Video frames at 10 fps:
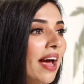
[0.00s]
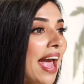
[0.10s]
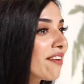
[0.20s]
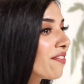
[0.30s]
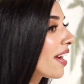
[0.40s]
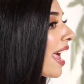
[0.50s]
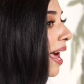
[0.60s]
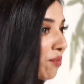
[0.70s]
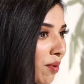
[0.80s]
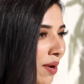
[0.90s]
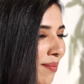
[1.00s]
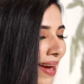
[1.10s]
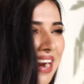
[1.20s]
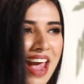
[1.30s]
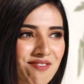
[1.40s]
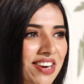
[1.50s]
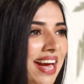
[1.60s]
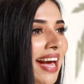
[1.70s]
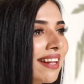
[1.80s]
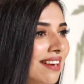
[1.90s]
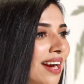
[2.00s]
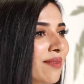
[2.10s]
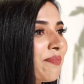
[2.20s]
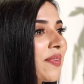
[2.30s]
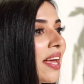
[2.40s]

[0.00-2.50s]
for every hair problem and every hair type.